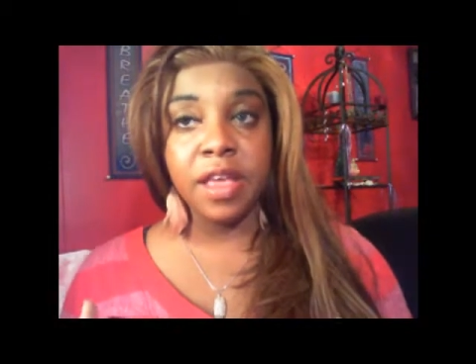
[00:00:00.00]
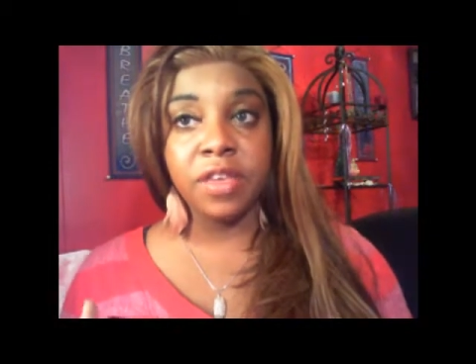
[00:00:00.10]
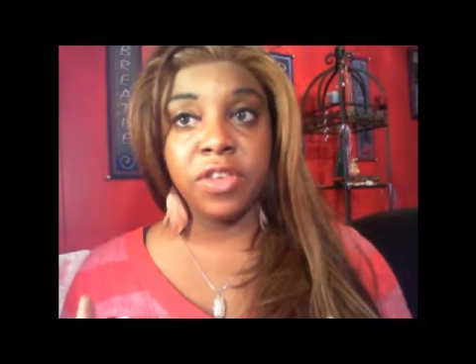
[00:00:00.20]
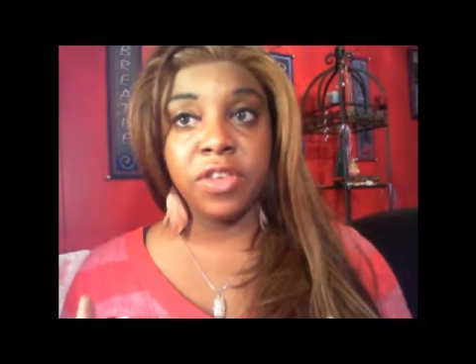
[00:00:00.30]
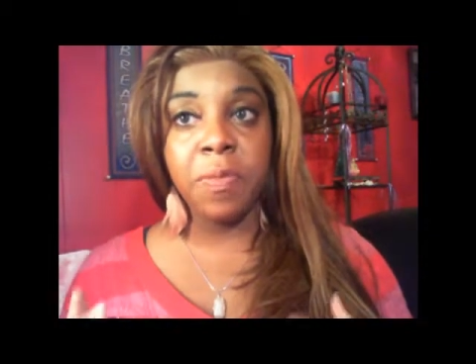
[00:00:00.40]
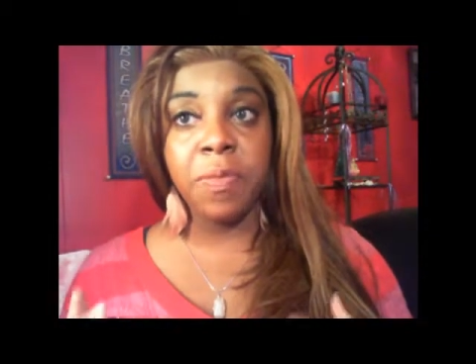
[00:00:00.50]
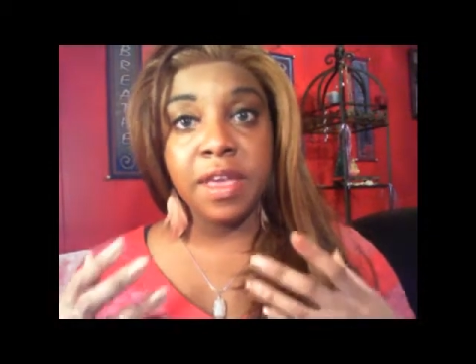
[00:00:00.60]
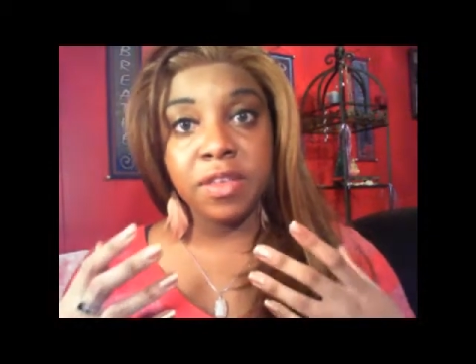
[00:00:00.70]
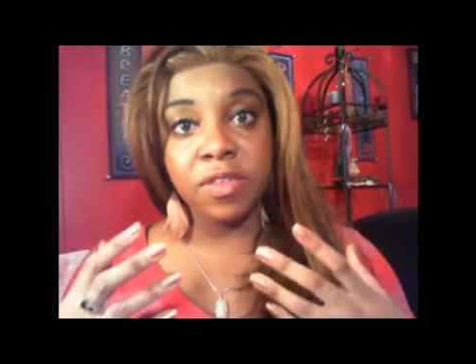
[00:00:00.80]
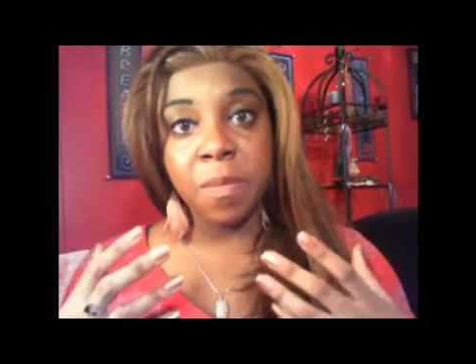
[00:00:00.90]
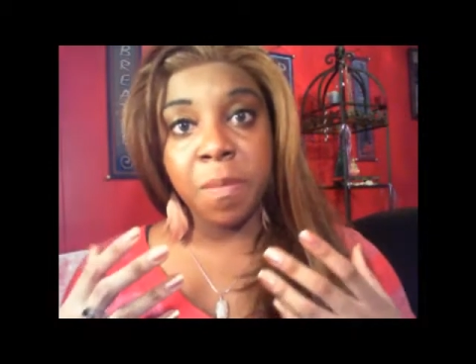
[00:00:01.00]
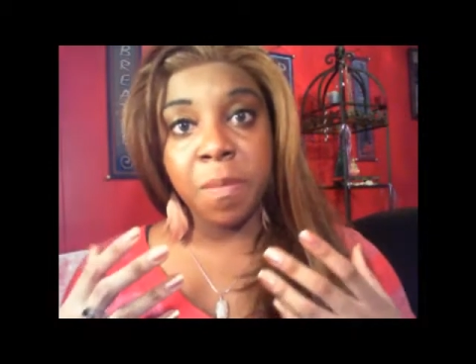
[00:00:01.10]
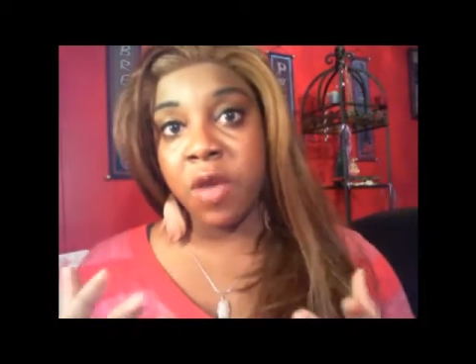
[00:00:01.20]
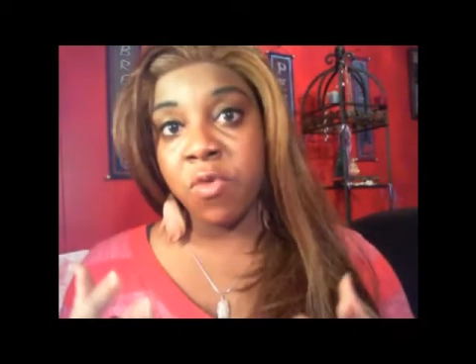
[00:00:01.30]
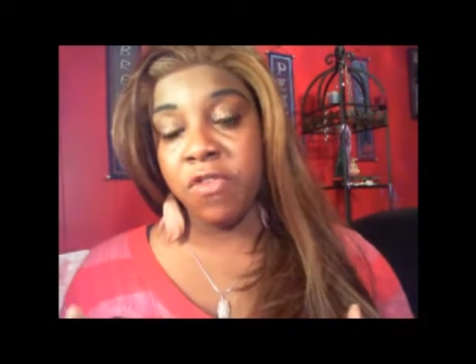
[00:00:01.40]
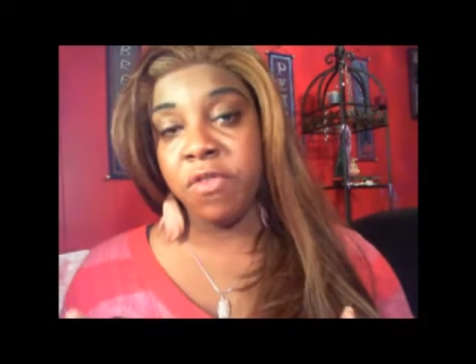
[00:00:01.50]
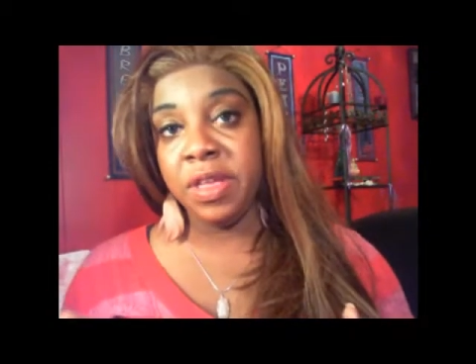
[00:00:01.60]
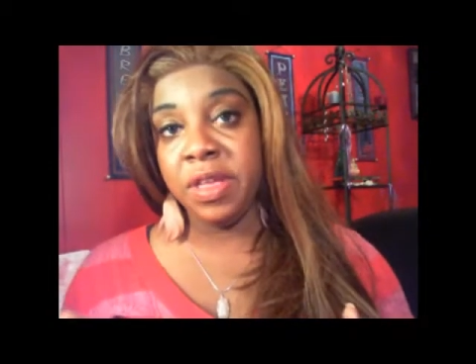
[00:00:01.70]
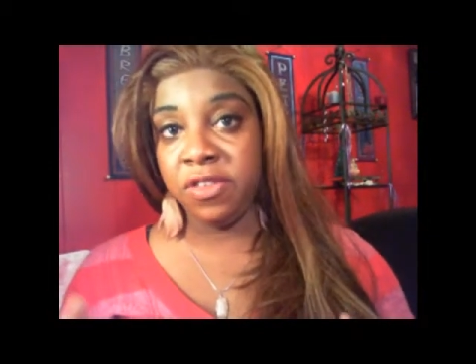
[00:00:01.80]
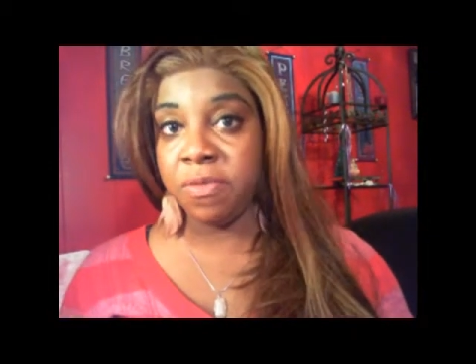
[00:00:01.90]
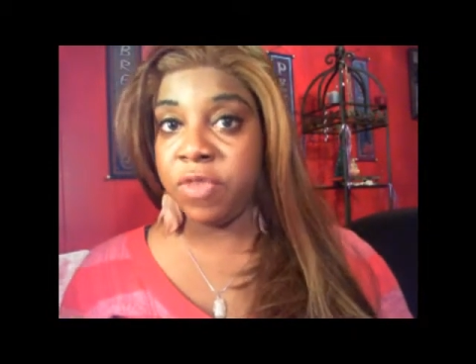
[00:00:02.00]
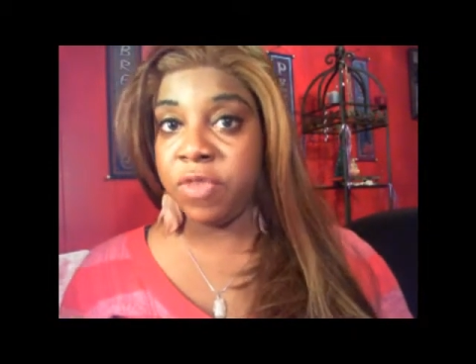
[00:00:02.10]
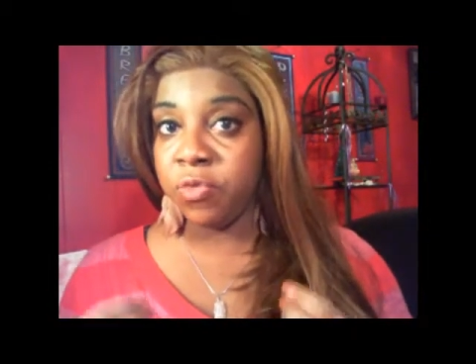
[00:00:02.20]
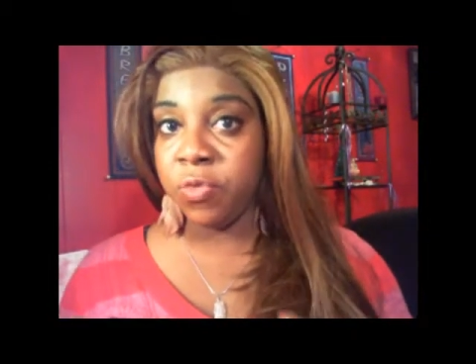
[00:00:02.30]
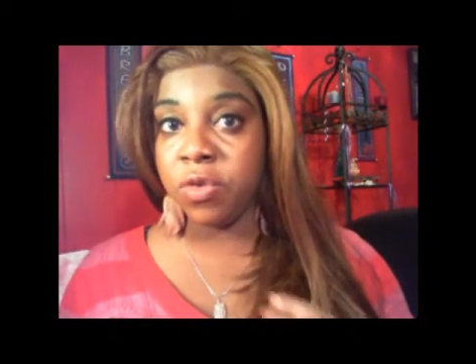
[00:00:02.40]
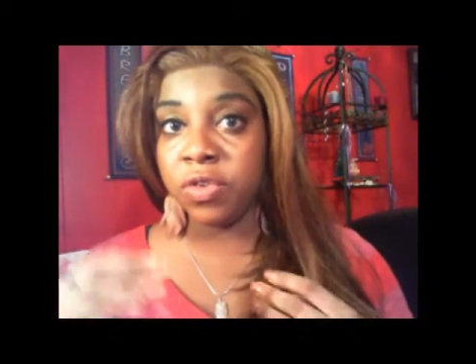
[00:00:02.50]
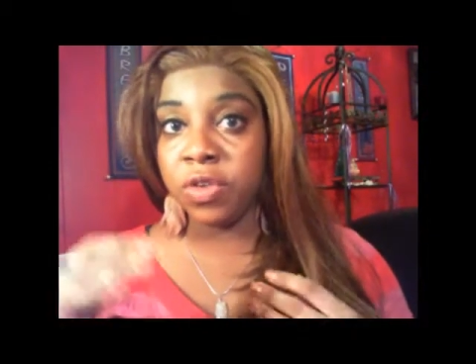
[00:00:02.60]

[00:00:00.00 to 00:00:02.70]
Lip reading: some things may work for me and some things won't.